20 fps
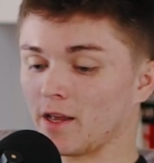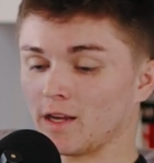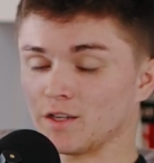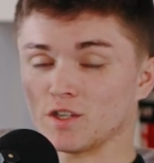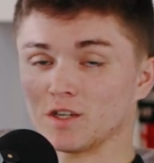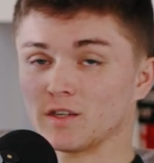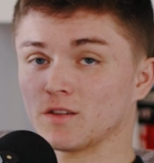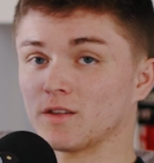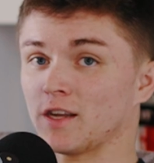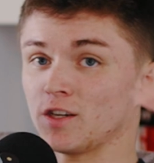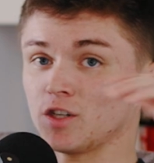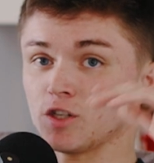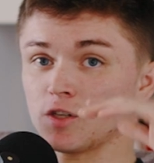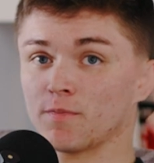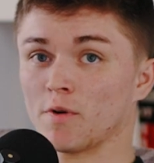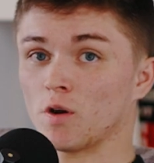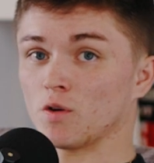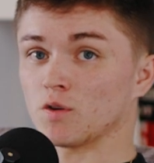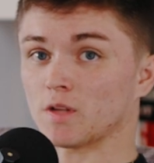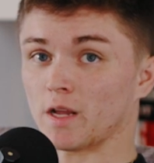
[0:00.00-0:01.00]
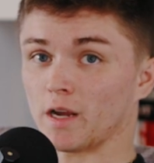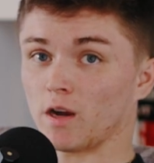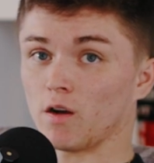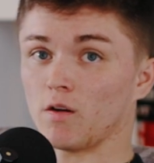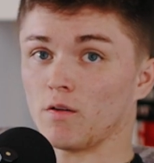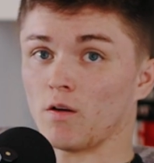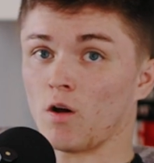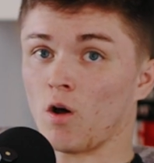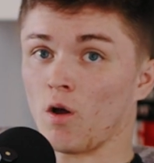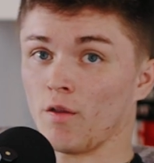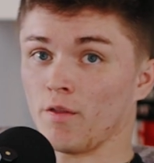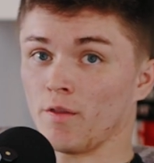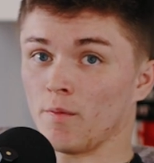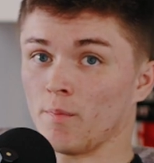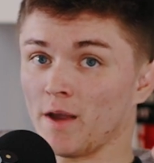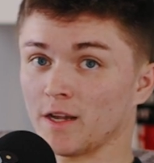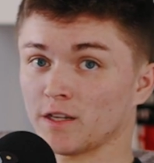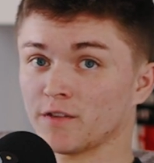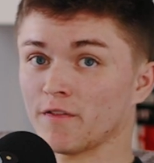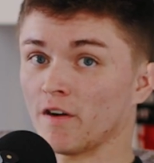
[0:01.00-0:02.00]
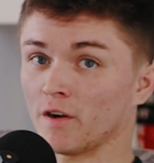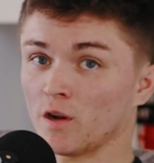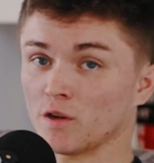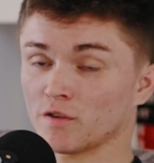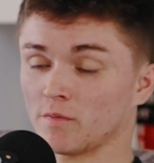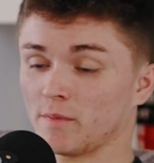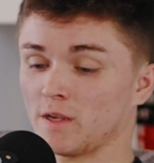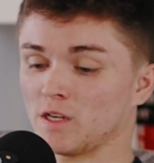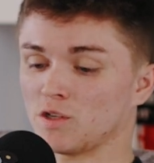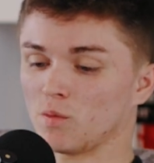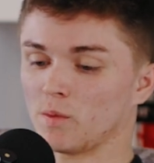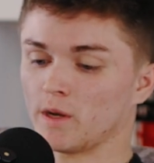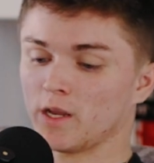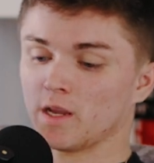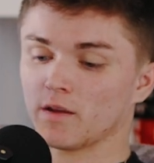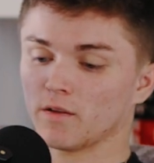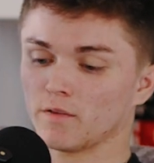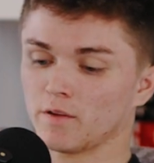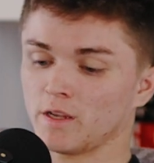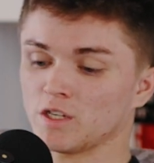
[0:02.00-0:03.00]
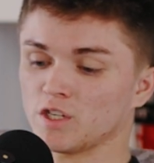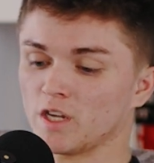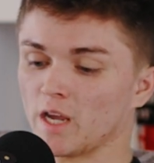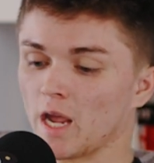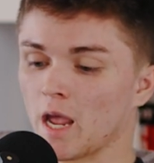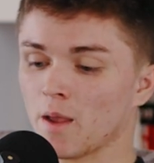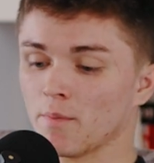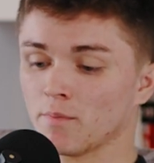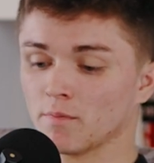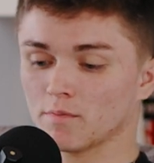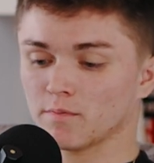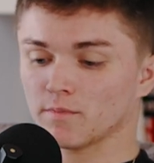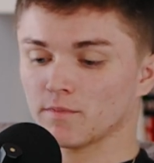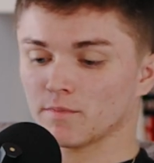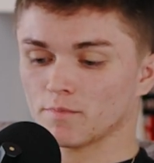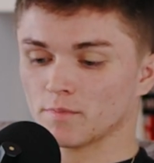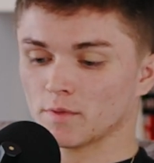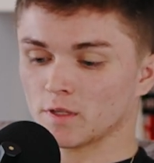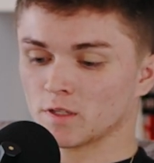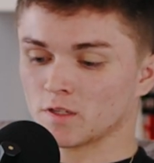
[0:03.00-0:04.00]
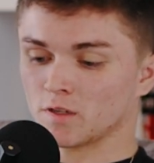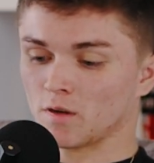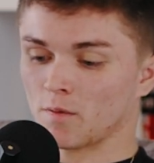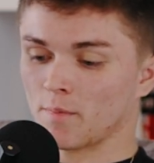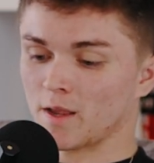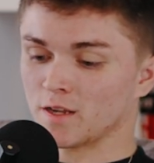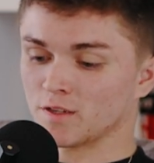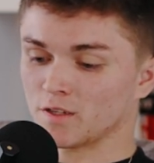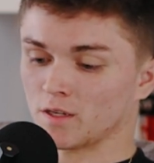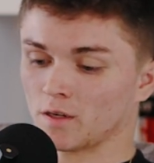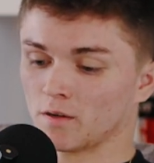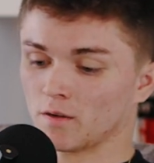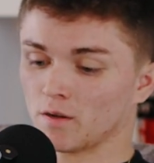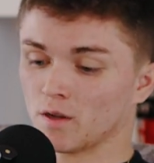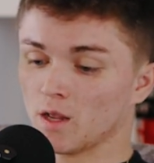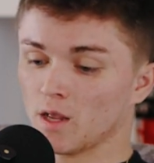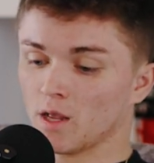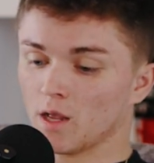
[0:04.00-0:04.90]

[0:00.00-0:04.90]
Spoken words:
They just post like all the best photos from each week, each game. It's an amazing